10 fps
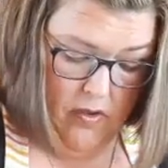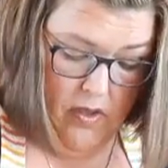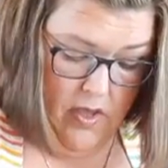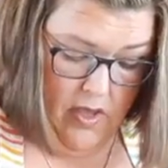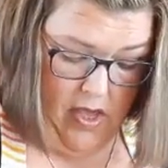
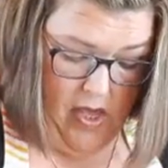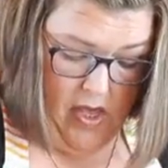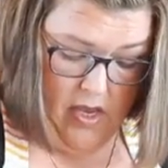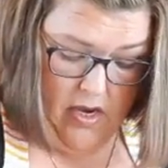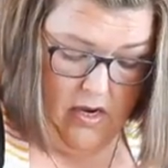And
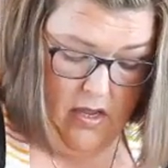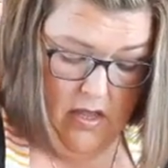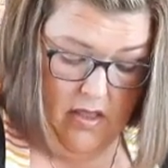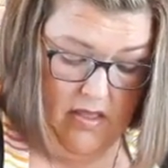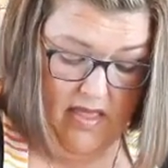
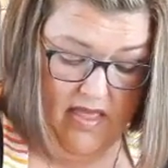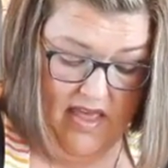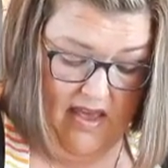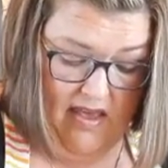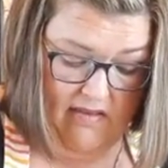
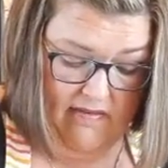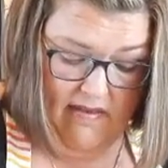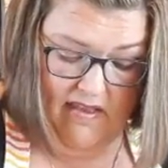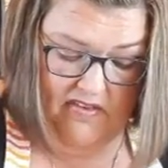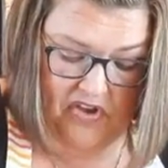this is
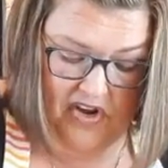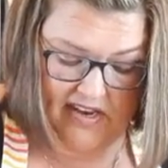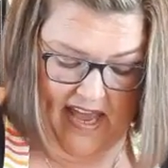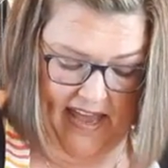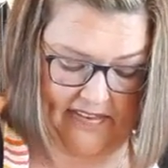going to
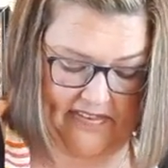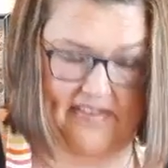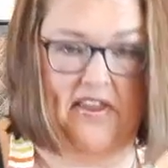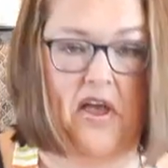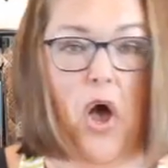taste
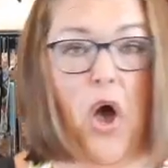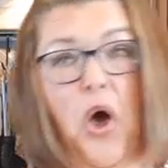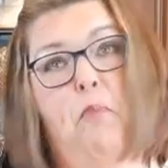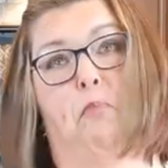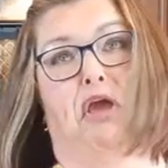
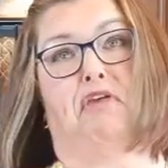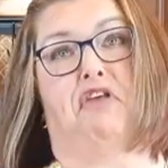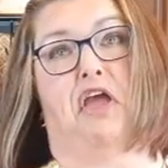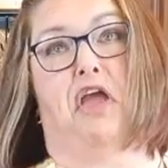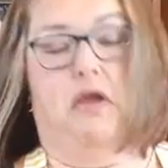amazing.